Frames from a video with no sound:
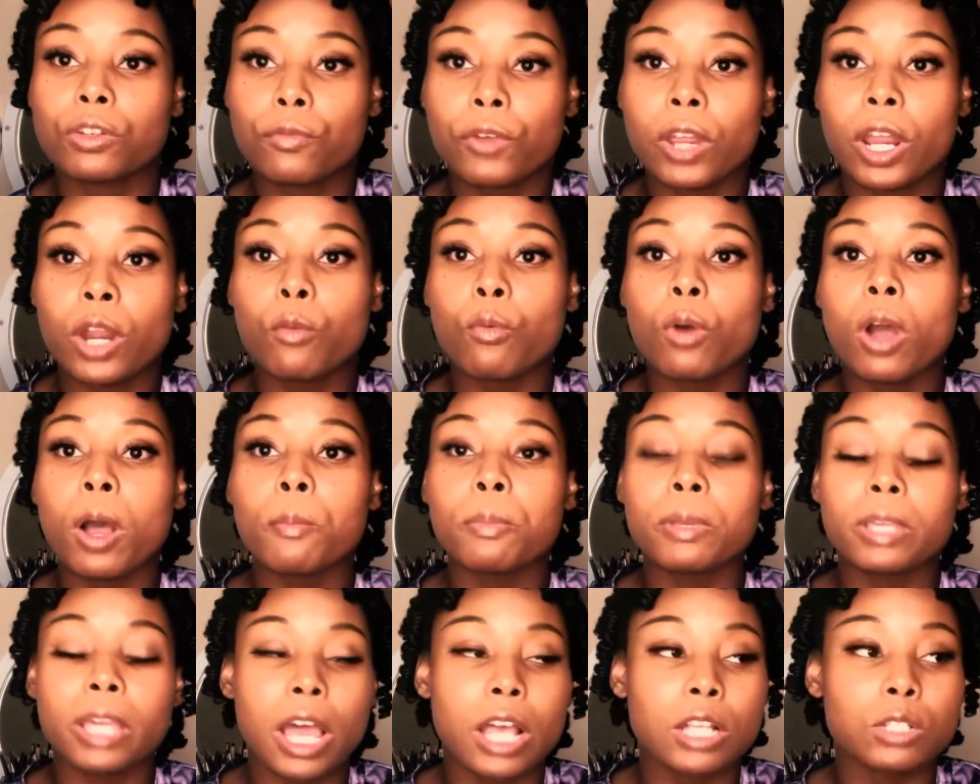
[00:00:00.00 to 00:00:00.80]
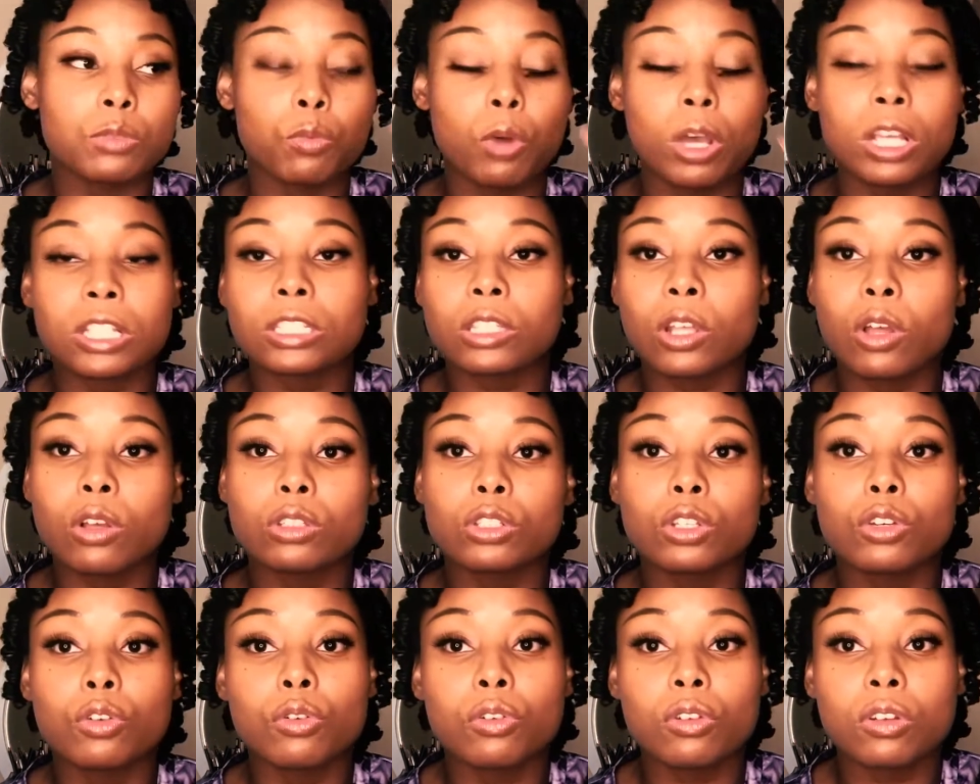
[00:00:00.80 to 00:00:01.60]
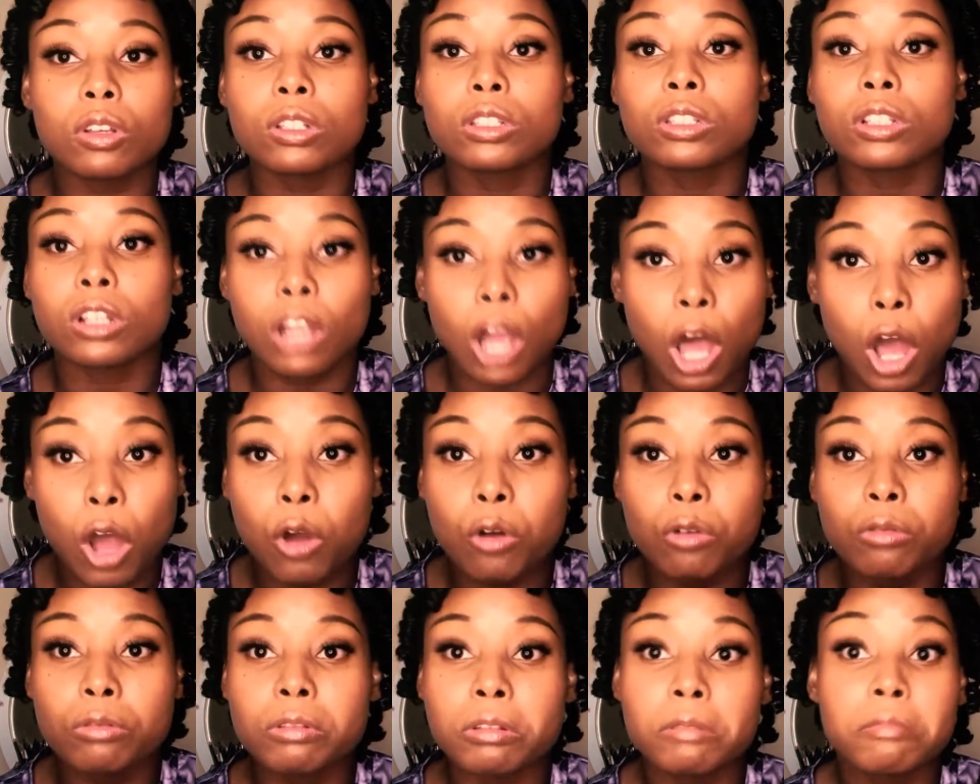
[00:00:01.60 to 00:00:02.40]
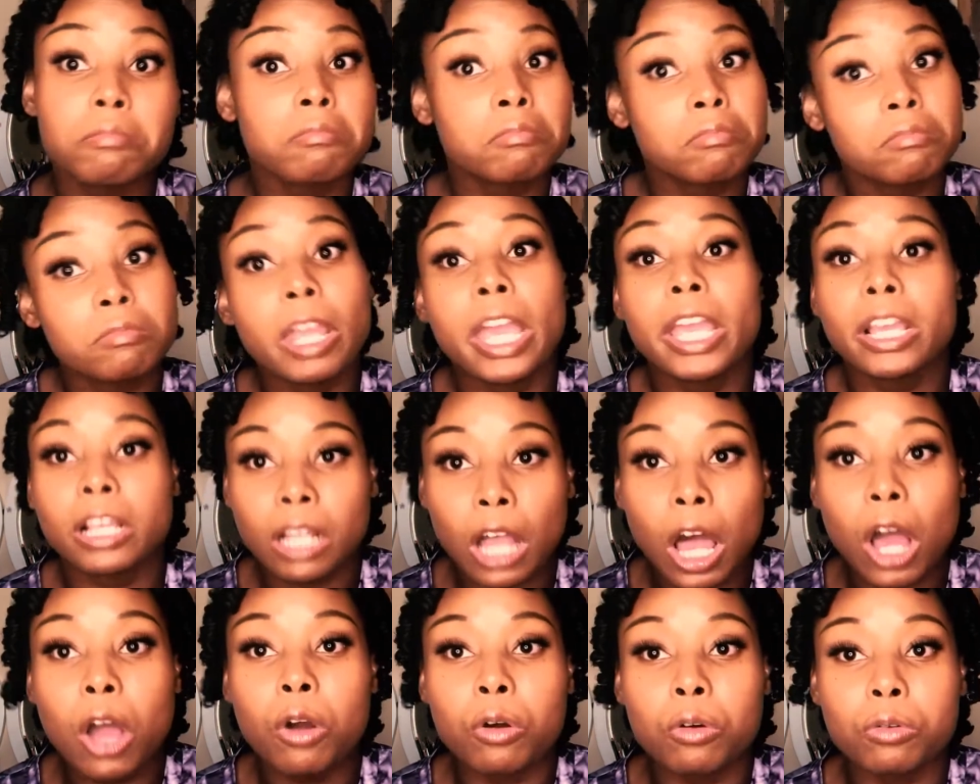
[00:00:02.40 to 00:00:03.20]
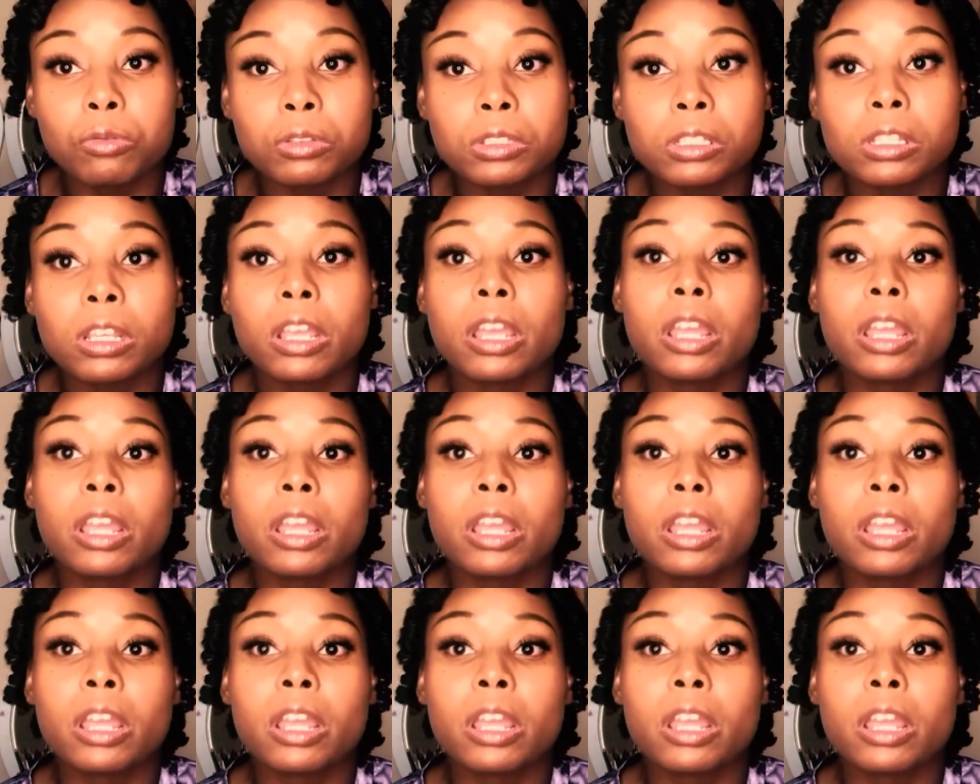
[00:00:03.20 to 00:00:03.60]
very well because once those cuticles close, they close.